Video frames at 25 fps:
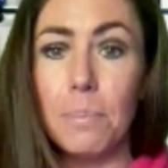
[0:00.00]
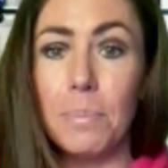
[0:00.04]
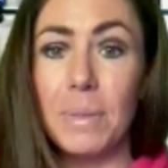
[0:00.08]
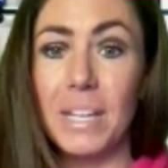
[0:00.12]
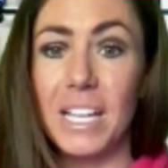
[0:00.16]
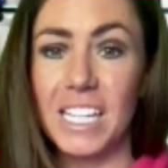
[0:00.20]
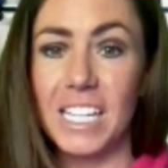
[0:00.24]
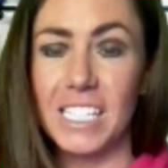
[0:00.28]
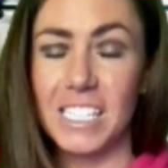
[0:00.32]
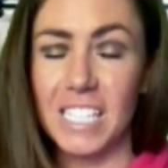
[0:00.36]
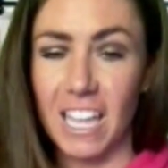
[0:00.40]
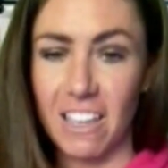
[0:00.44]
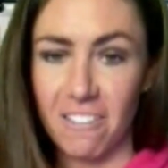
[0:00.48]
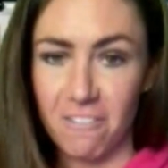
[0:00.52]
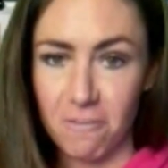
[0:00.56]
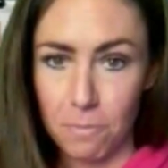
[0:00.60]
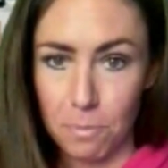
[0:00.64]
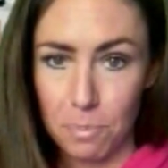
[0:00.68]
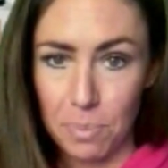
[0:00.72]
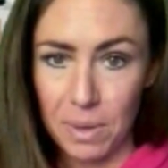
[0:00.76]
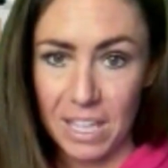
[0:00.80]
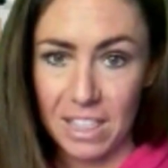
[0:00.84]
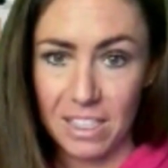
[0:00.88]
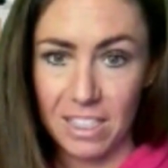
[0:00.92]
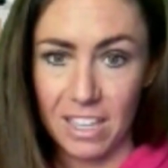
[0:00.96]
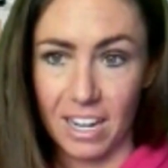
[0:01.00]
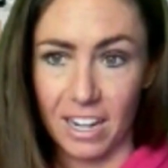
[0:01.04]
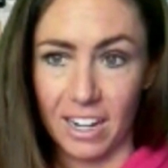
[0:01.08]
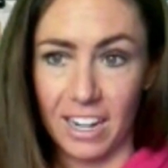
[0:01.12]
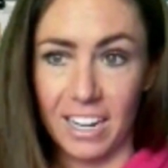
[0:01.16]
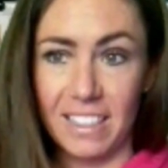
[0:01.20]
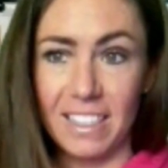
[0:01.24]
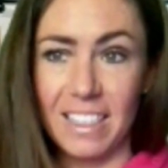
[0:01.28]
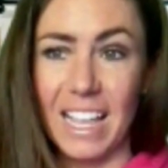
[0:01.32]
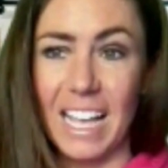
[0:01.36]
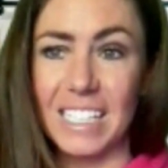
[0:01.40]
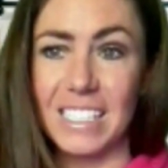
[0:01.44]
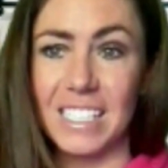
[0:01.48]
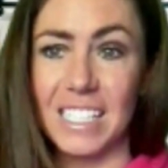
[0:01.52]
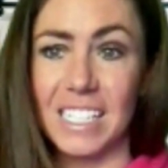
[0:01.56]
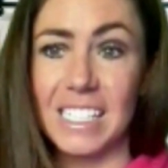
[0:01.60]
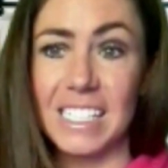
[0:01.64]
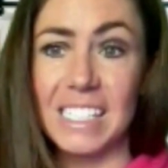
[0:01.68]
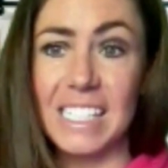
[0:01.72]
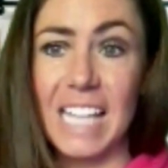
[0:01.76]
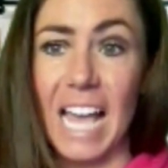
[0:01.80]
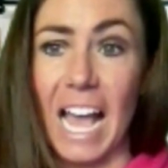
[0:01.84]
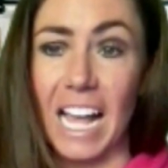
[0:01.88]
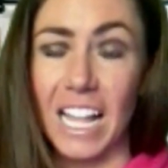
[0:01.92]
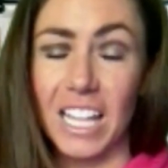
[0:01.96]
because I've been there. And that's
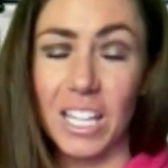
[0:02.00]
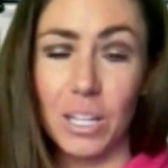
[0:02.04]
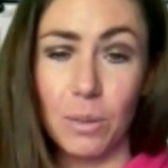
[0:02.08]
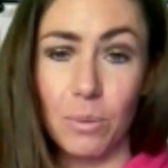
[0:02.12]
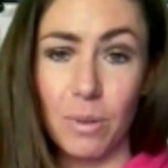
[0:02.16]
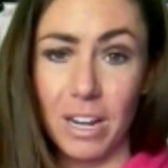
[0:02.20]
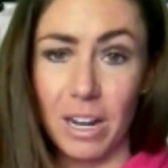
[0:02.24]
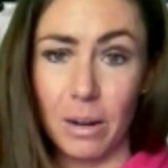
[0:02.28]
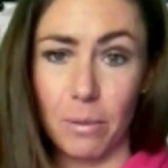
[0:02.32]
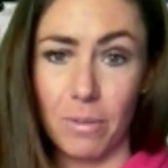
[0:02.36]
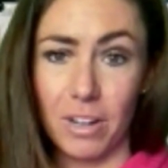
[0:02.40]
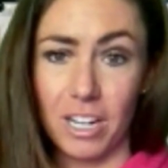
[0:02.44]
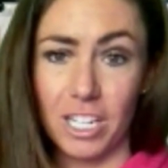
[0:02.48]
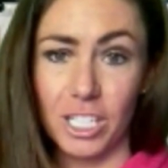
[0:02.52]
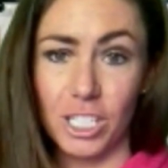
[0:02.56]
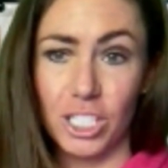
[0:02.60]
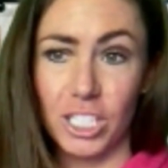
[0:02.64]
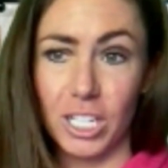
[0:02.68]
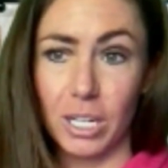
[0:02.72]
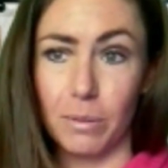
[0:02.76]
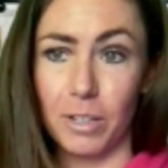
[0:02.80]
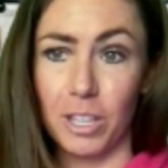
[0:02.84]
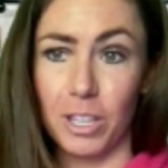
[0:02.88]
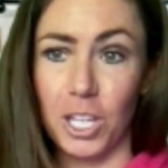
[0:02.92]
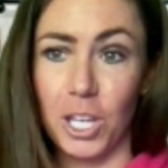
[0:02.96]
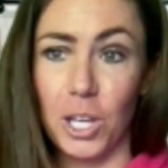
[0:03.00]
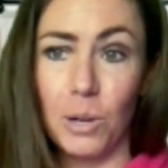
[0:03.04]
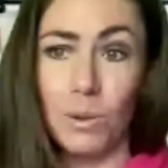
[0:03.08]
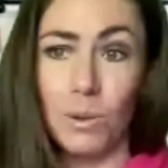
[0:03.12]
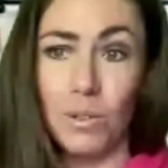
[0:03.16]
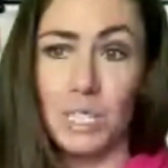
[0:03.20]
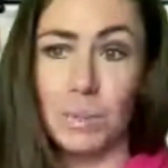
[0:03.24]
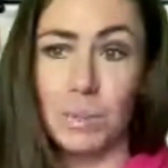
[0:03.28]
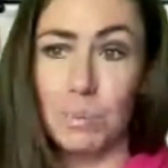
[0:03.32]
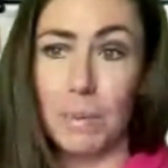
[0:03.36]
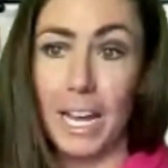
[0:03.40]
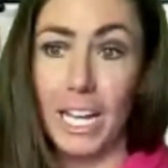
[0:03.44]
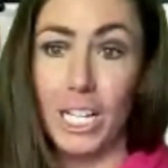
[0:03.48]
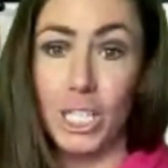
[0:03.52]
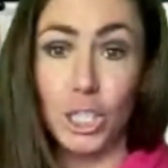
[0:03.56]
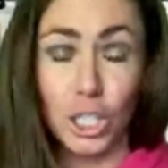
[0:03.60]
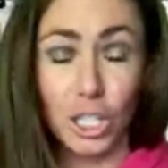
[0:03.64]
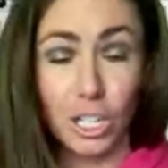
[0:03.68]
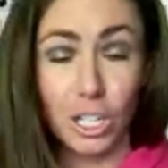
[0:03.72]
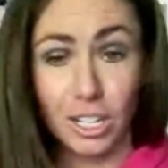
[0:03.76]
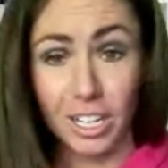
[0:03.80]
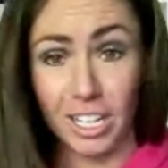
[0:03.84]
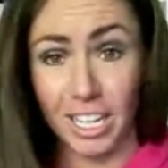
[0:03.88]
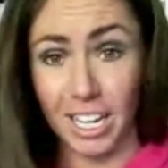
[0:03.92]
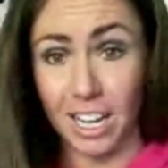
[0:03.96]
exactly what I want to share with you is my
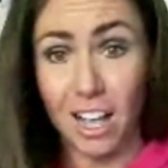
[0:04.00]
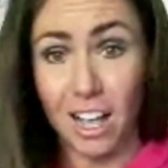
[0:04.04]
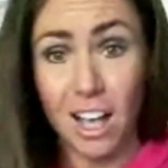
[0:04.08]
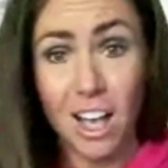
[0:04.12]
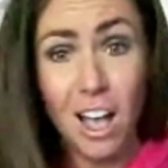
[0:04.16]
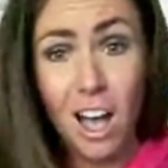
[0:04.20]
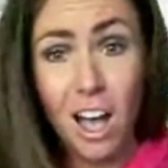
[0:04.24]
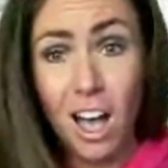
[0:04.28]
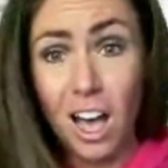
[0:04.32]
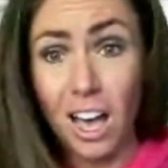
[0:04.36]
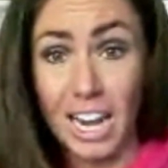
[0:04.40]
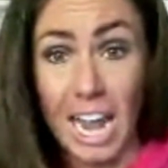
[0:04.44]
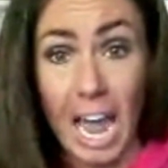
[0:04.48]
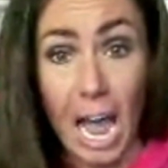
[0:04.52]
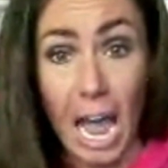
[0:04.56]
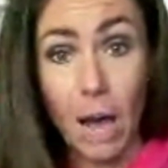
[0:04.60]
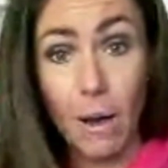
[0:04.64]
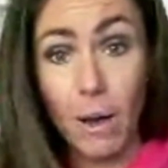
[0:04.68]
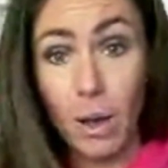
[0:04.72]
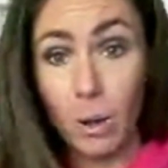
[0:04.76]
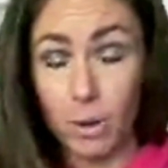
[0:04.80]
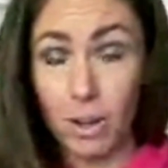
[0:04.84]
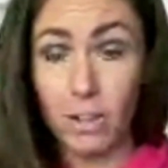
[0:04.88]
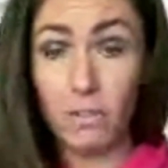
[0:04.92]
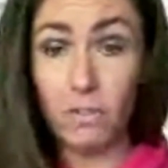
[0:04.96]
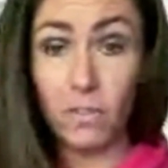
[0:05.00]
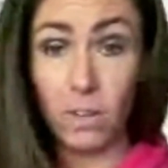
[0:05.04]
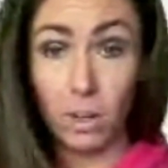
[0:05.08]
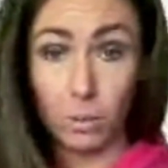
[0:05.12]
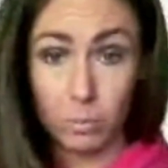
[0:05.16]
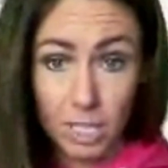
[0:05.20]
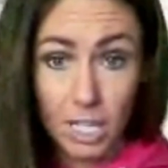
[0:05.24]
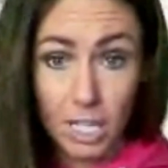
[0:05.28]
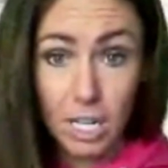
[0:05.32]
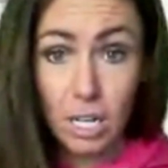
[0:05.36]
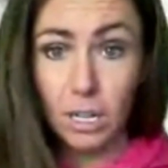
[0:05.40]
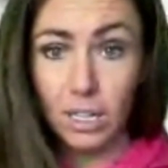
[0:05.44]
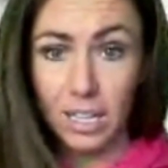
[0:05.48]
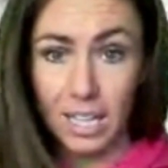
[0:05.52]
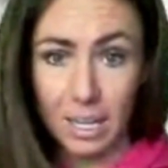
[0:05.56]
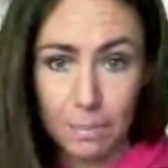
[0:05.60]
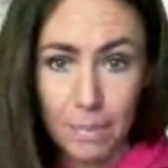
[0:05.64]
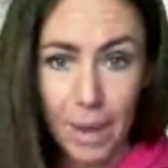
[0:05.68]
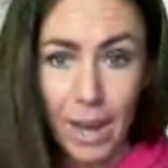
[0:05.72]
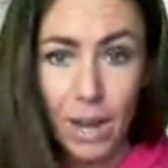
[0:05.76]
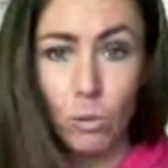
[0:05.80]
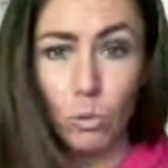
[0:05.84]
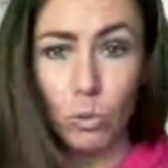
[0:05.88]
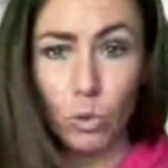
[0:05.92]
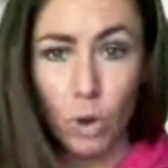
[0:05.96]
journey on how I went from literally
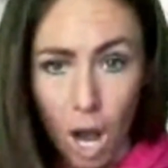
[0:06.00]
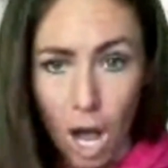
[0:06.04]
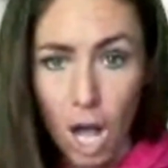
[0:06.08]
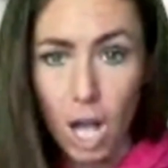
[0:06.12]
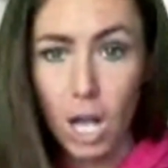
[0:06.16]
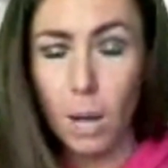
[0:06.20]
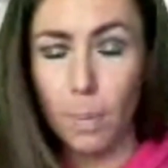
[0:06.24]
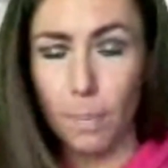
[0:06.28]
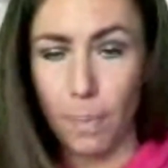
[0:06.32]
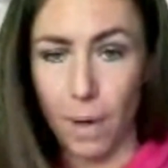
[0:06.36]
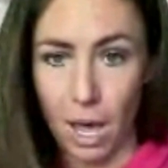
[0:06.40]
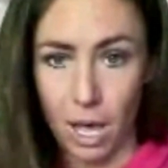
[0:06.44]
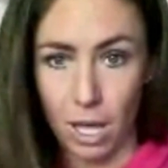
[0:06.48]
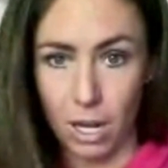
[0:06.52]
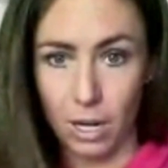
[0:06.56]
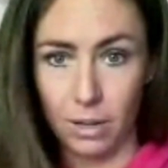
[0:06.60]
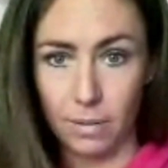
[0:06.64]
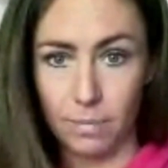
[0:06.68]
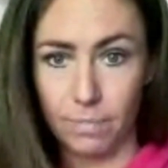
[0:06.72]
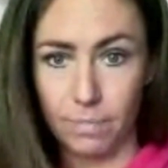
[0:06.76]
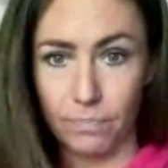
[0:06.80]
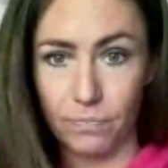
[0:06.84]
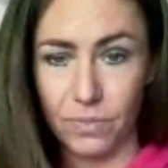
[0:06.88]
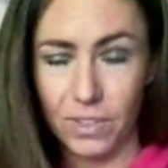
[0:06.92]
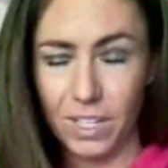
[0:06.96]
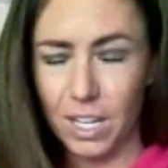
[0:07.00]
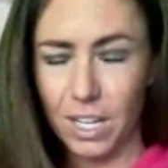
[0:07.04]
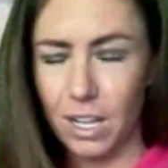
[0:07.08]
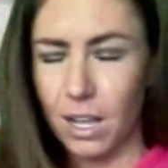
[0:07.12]
my rock bottom,